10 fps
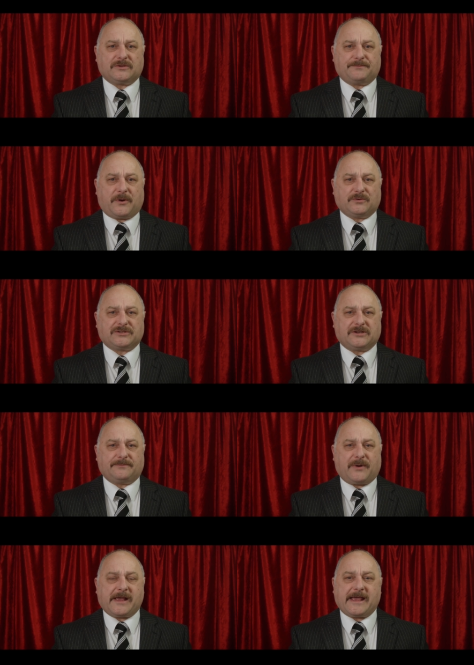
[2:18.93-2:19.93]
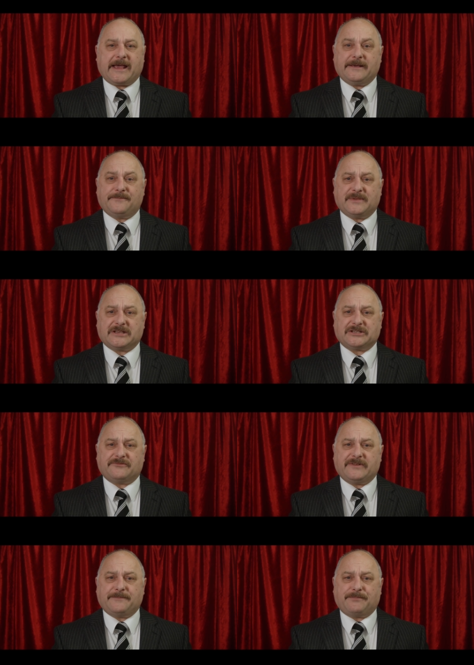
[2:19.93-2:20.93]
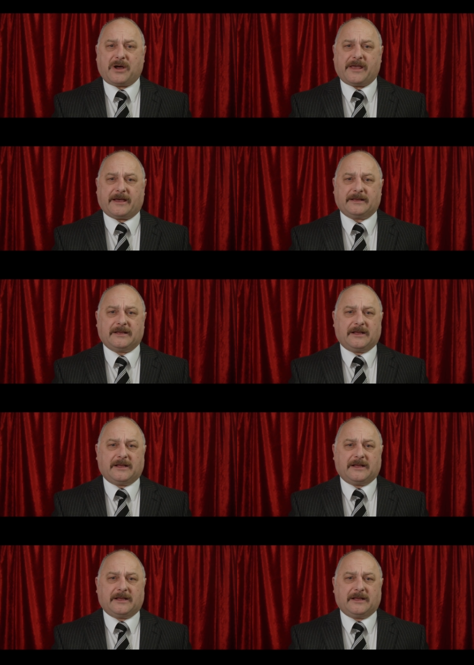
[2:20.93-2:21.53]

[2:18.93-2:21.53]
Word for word: was bolstered by a mystery buyer